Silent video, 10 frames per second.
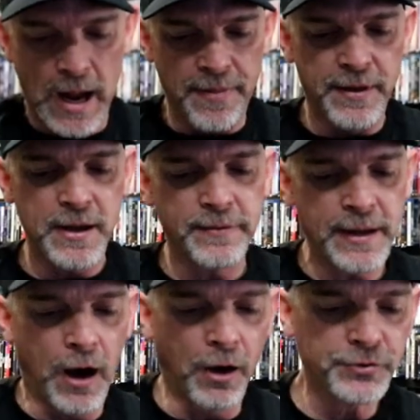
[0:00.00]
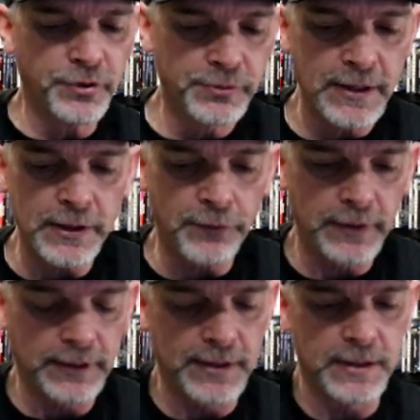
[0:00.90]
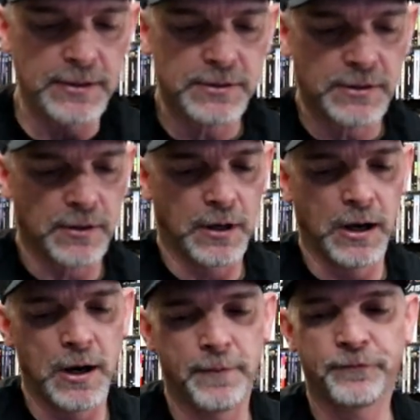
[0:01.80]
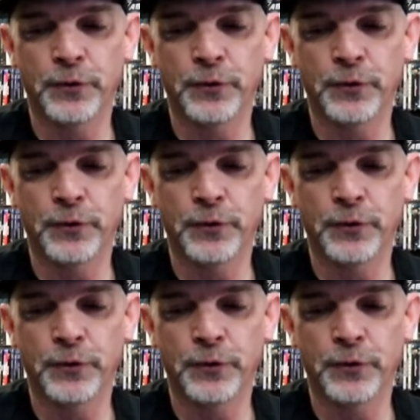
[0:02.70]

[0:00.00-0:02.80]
And then they also did a release um,